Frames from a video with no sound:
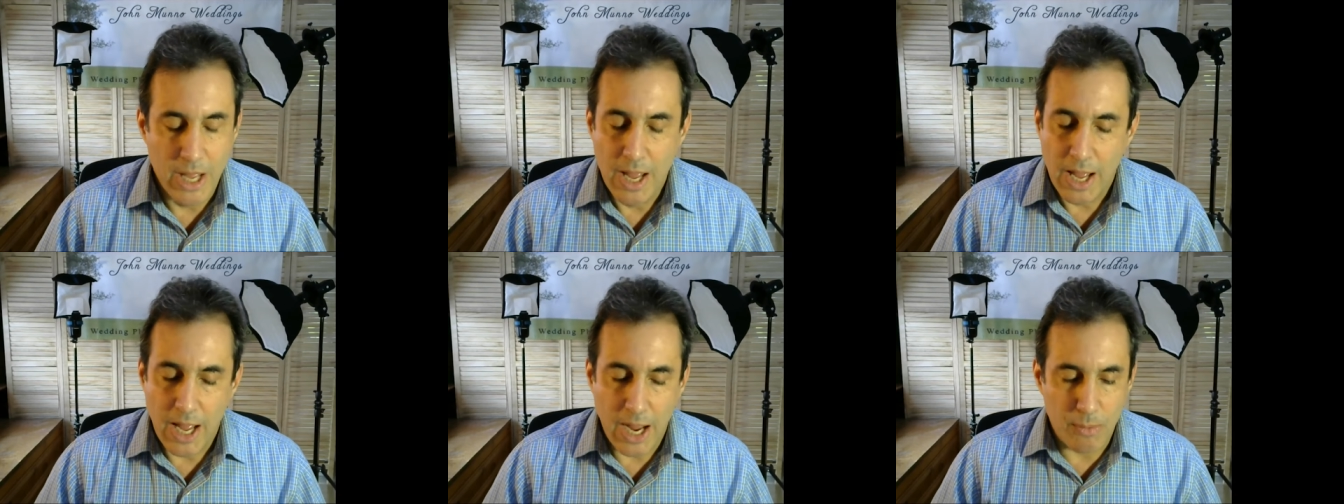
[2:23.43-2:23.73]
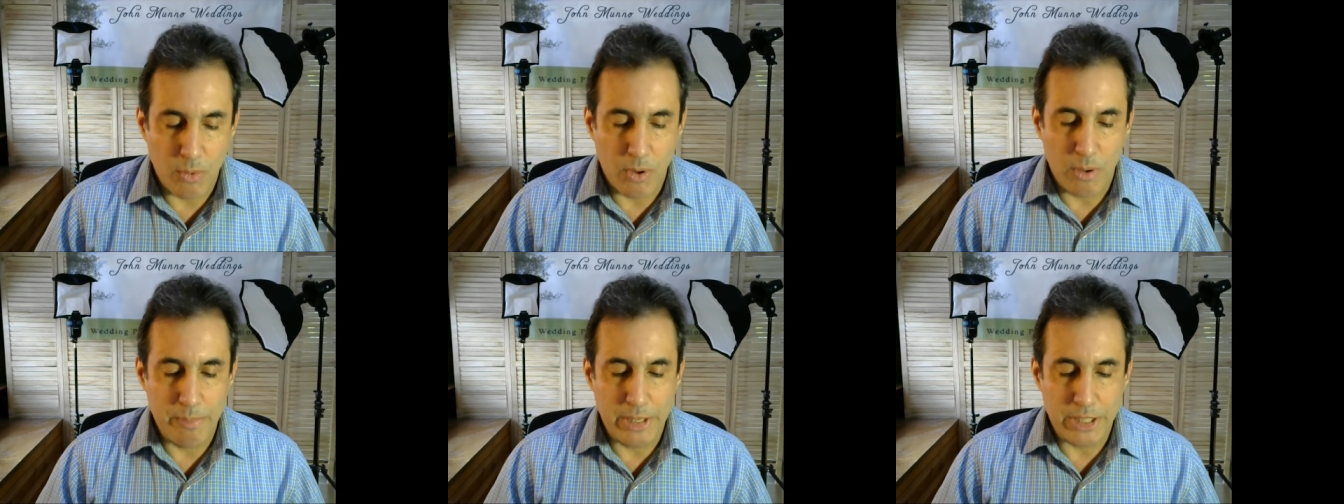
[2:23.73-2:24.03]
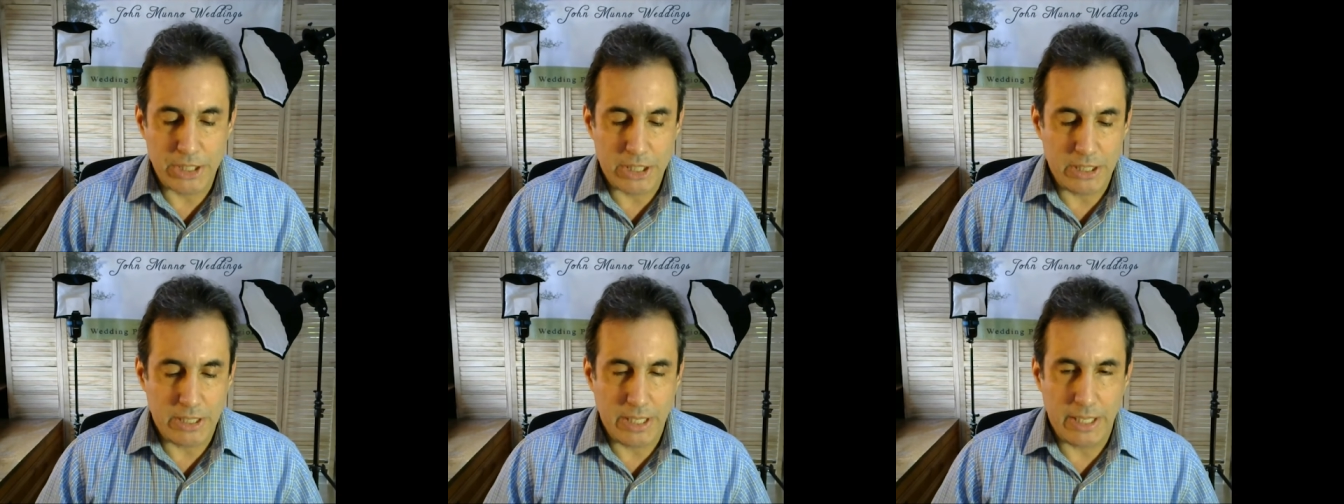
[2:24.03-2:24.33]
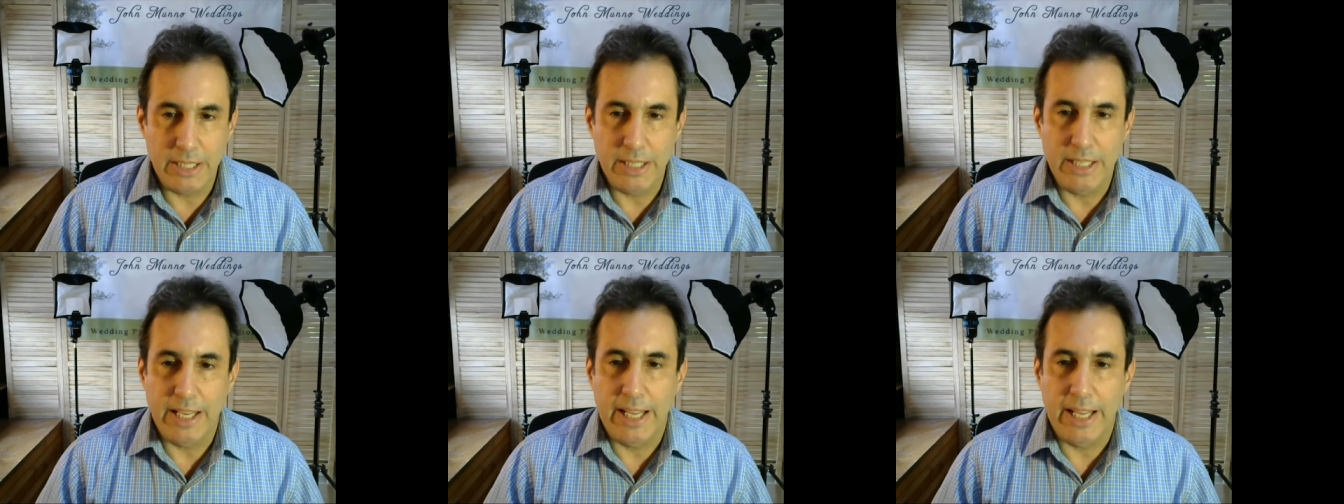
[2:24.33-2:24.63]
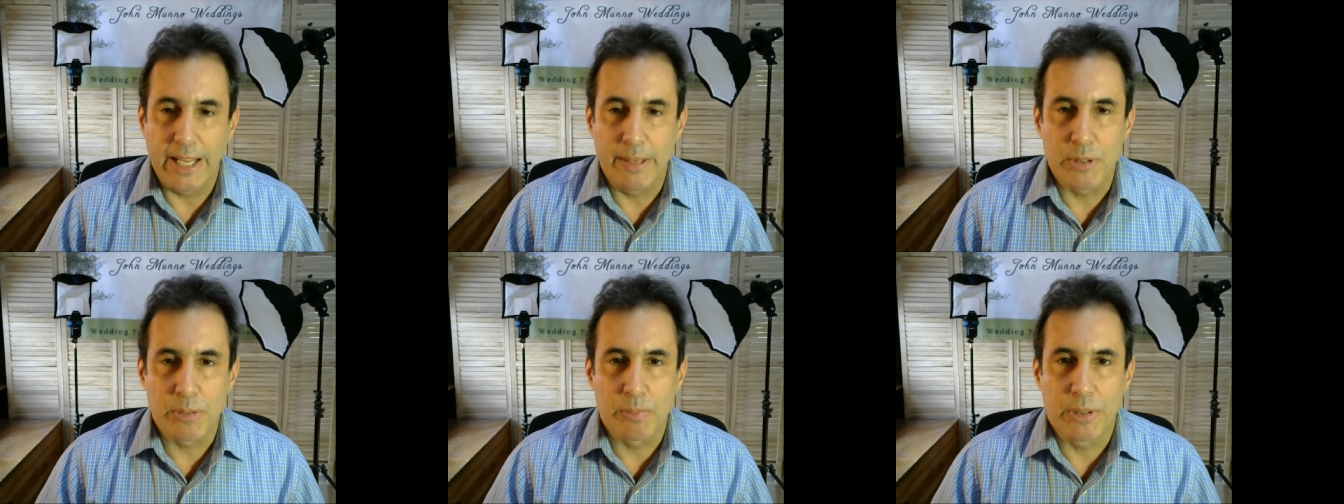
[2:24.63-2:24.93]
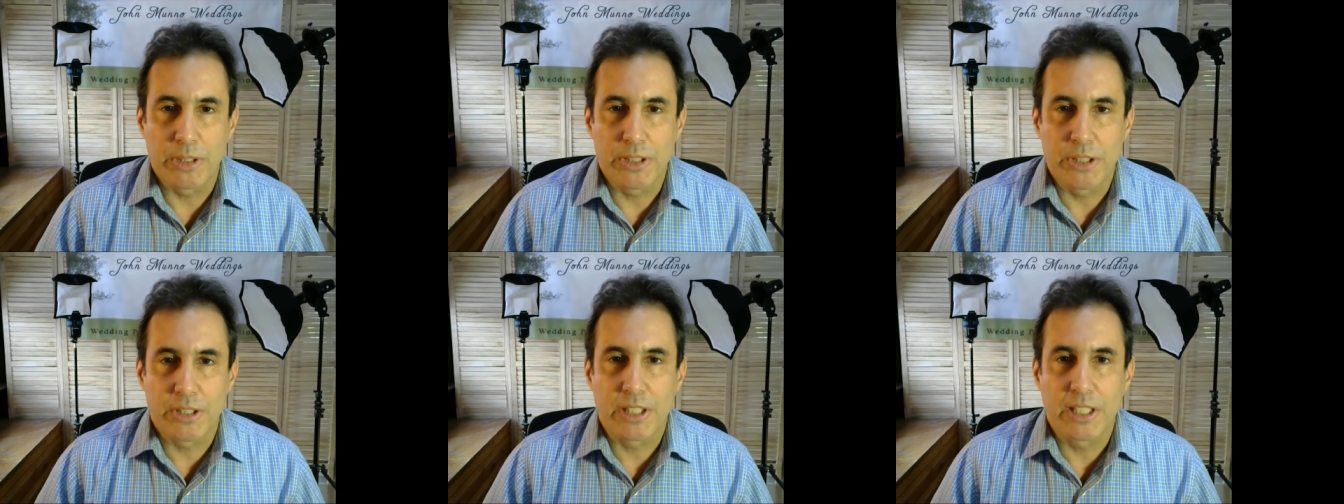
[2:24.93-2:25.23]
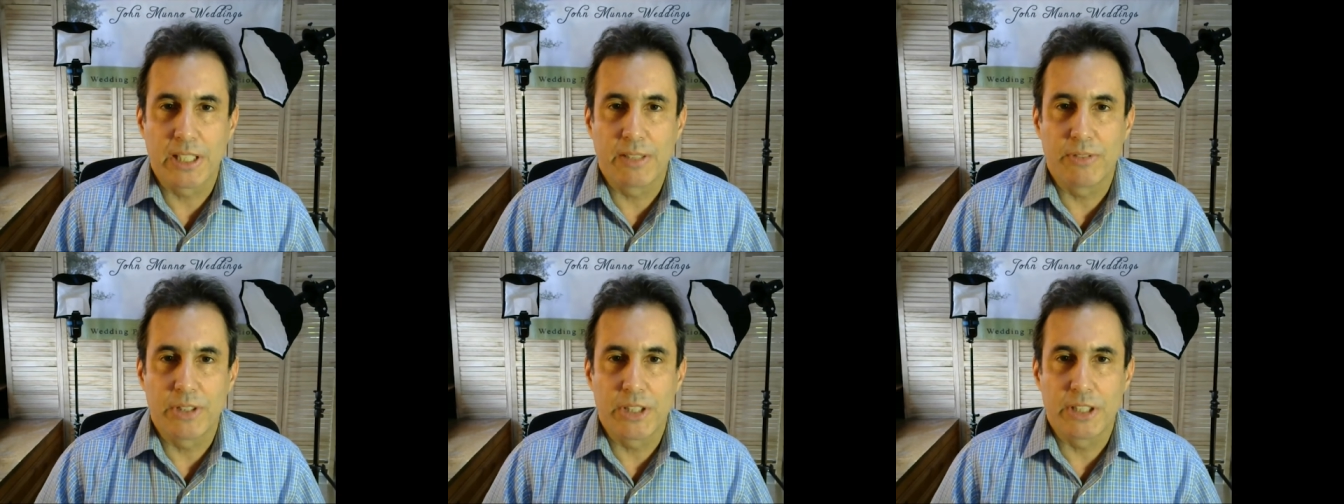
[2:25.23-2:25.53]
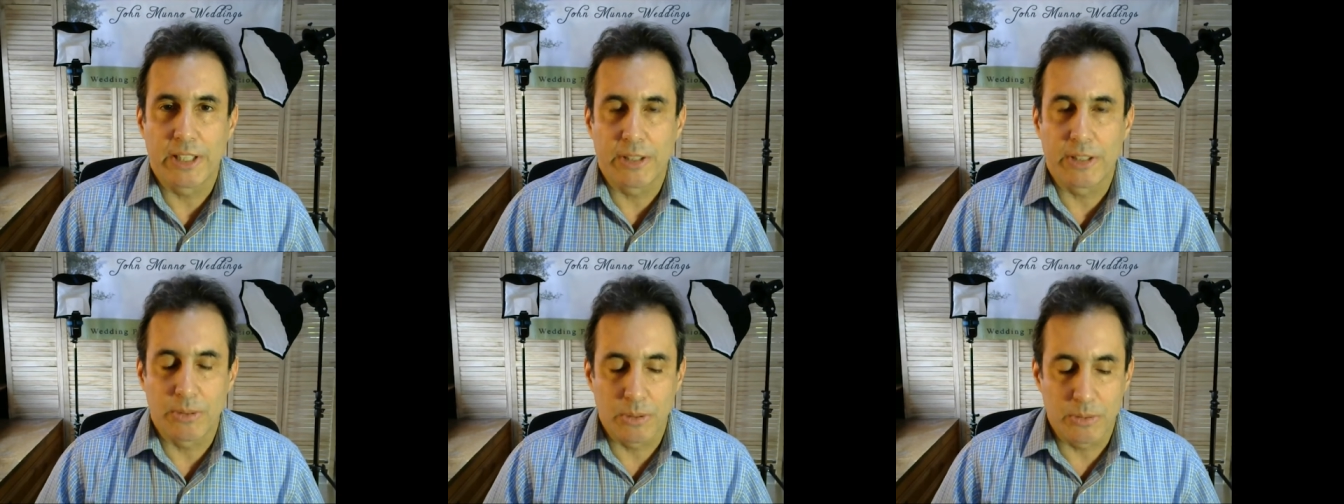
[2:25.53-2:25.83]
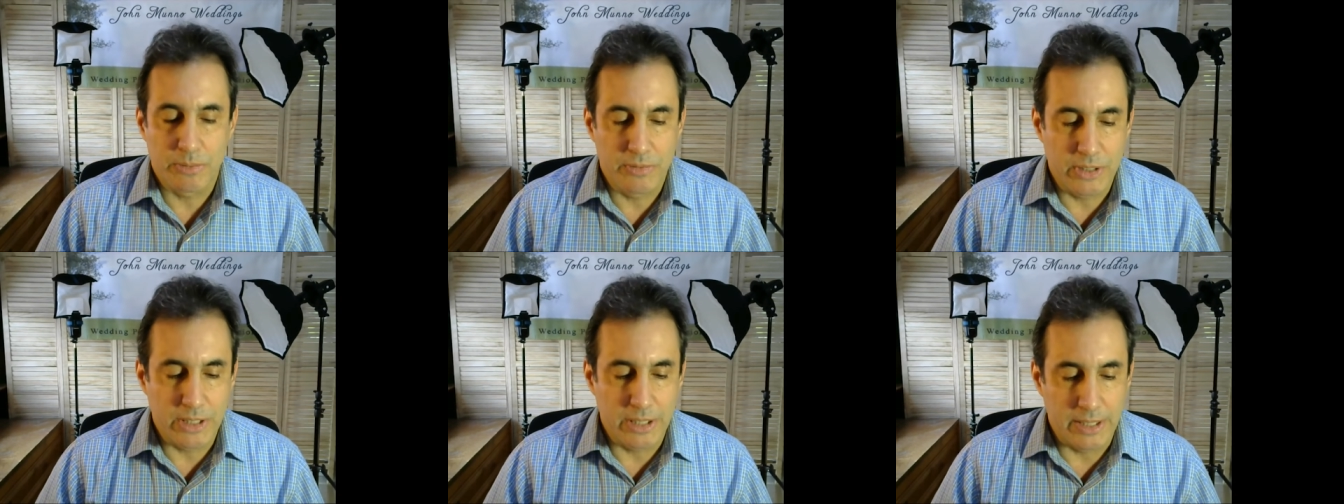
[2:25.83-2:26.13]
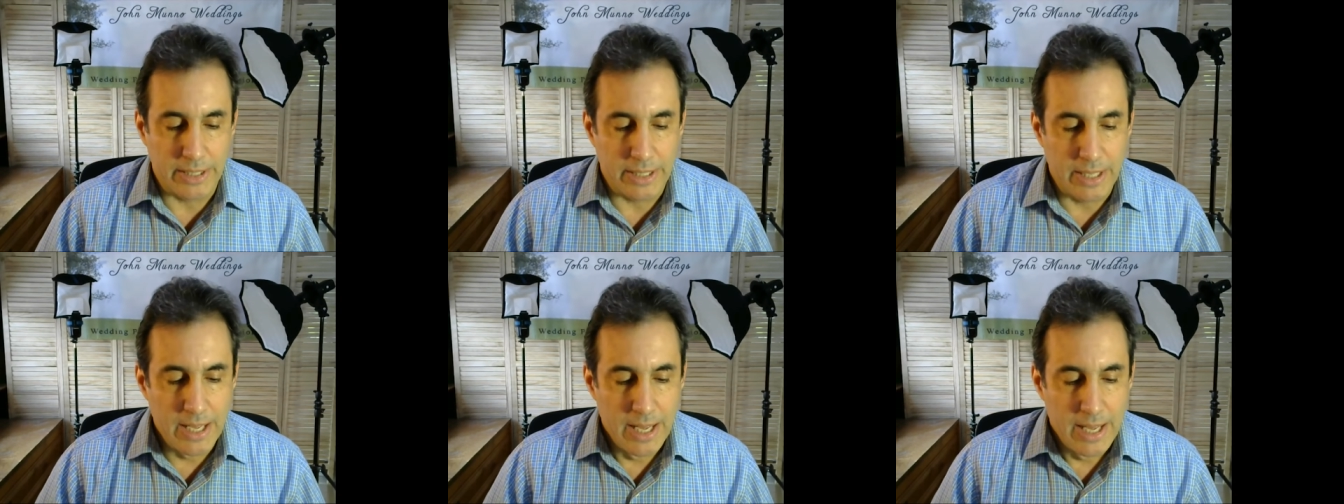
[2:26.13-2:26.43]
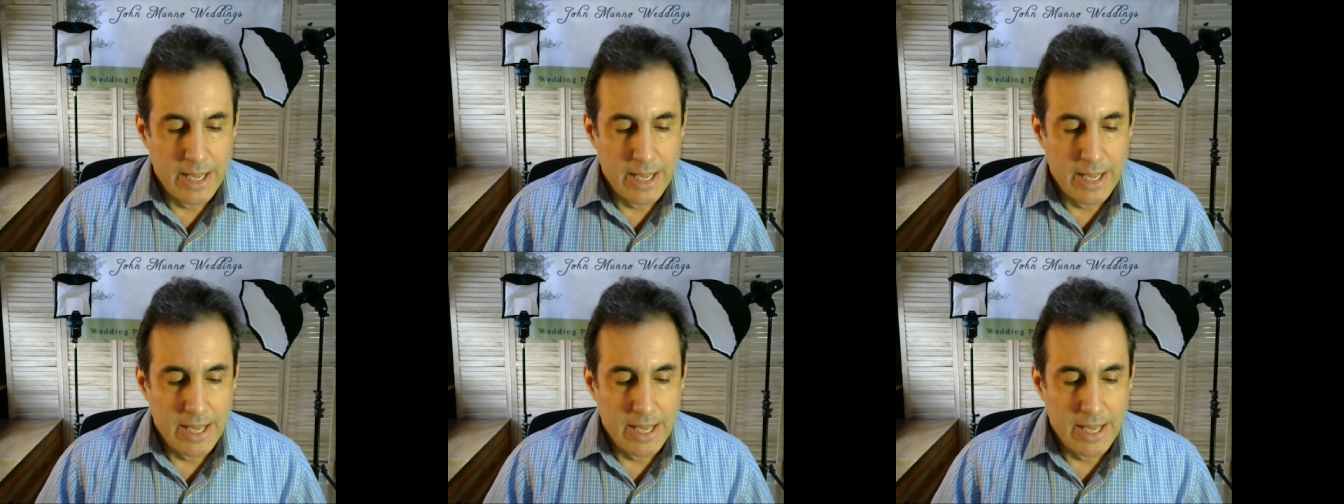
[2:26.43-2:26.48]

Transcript: I won't mention any names, but just give a general feeling.